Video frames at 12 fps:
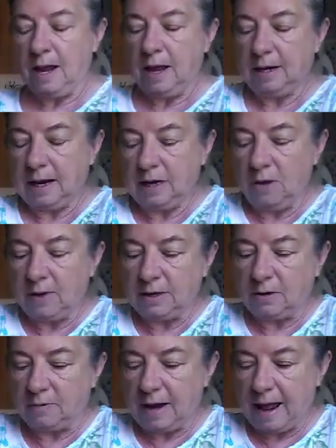And I know I
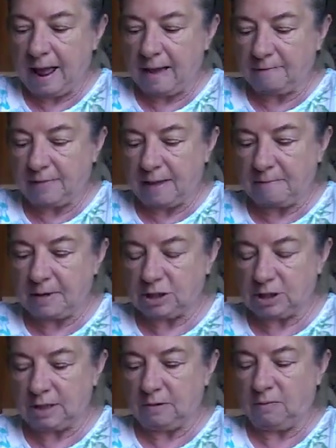don't have that
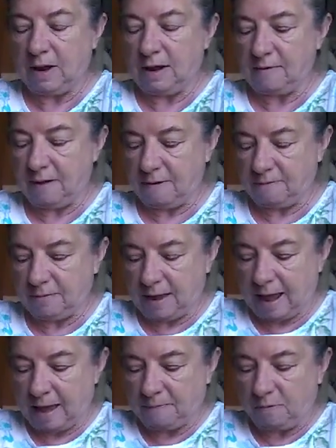much in the way of
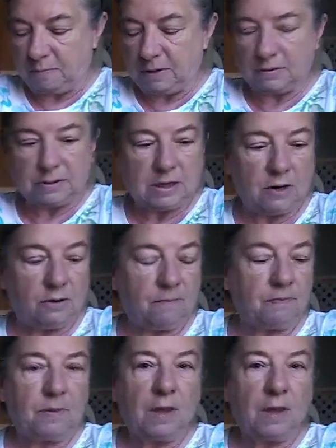the apple peels here.